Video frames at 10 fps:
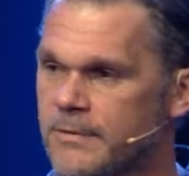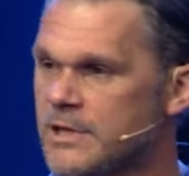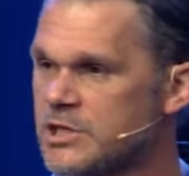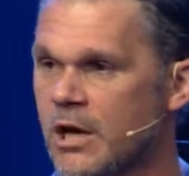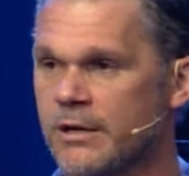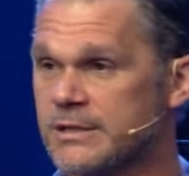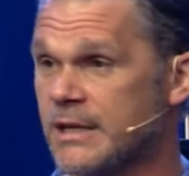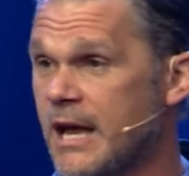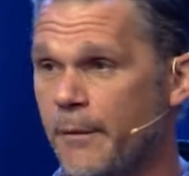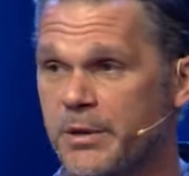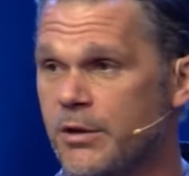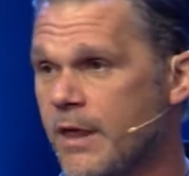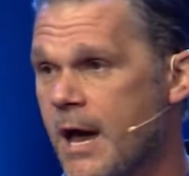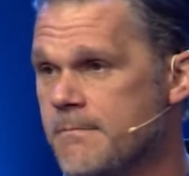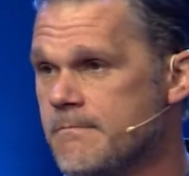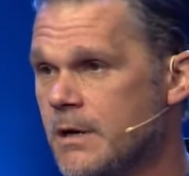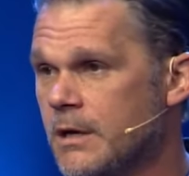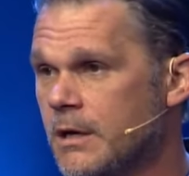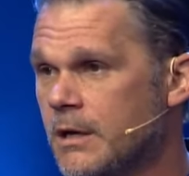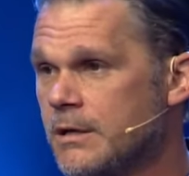This song is gonna help you do that.
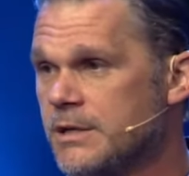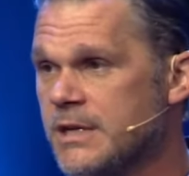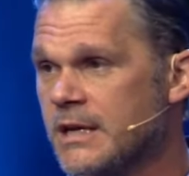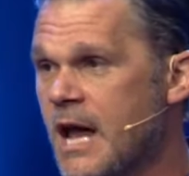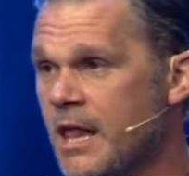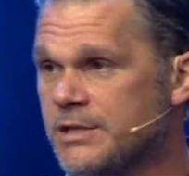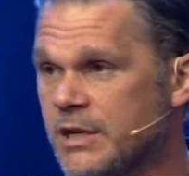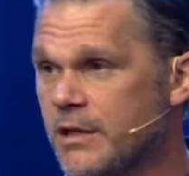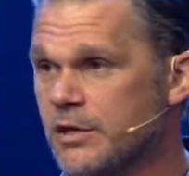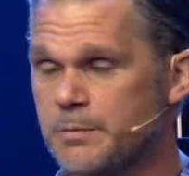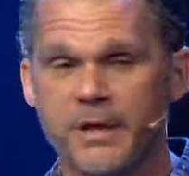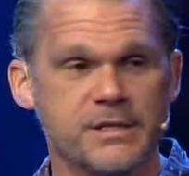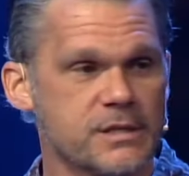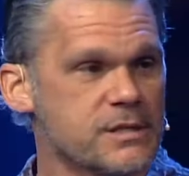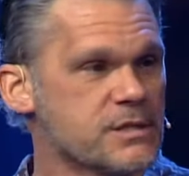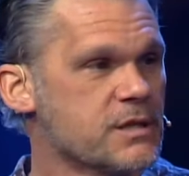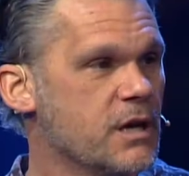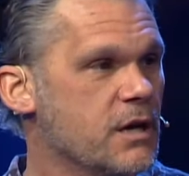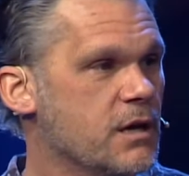Just acknowledge any of those places.